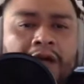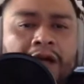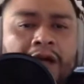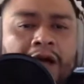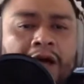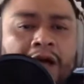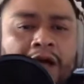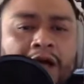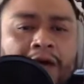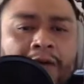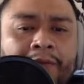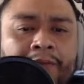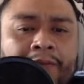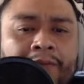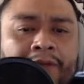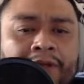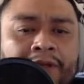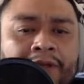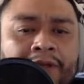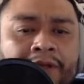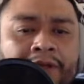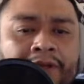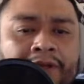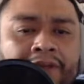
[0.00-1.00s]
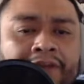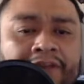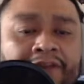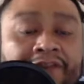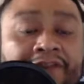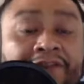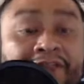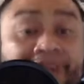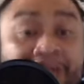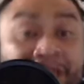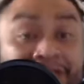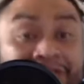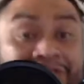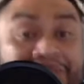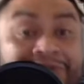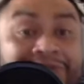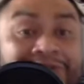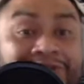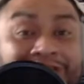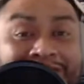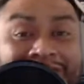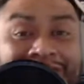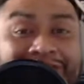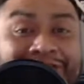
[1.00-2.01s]
Um, the facial
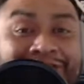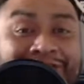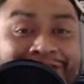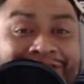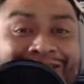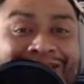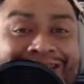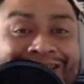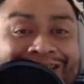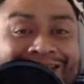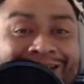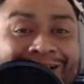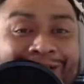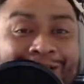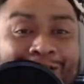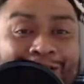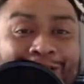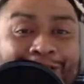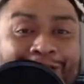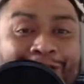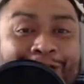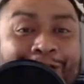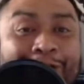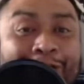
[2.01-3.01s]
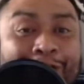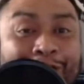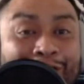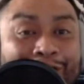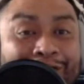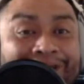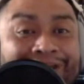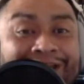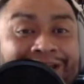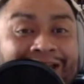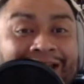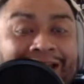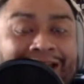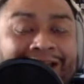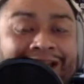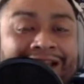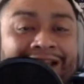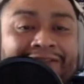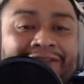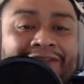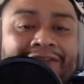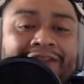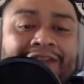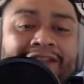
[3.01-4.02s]
gestures in all the art and
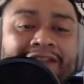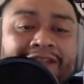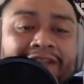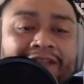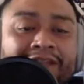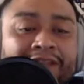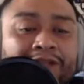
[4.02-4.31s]
even the